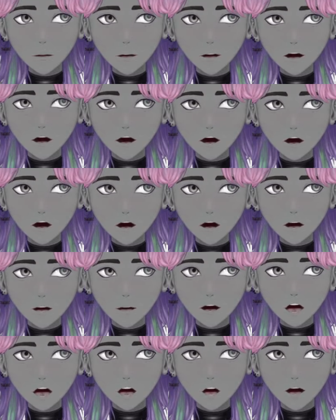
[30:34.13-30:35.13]
Something
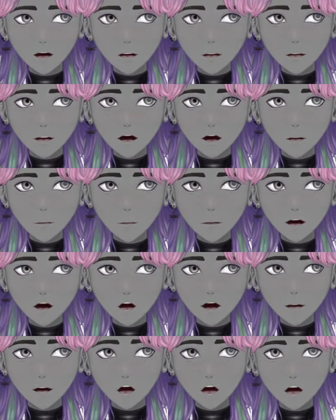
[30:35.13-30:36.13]
doesn't really feel right
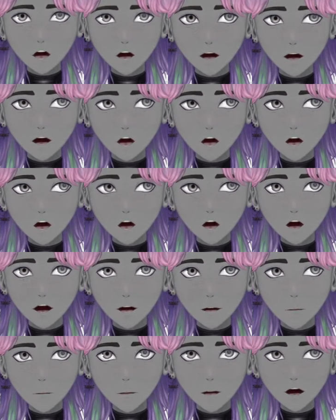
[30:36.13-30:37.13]
now.
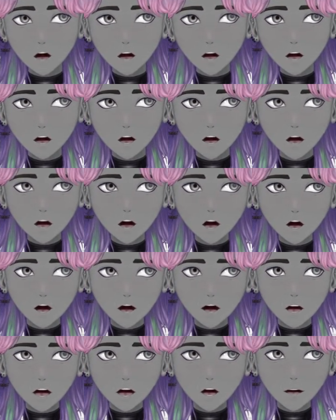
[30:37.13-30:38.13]
Are the shadows
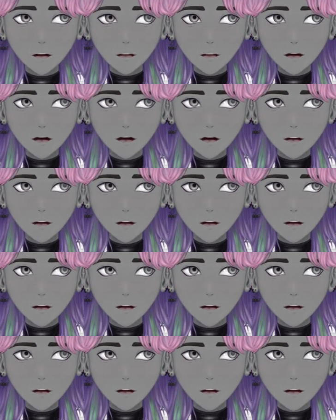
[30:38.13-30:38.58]
just...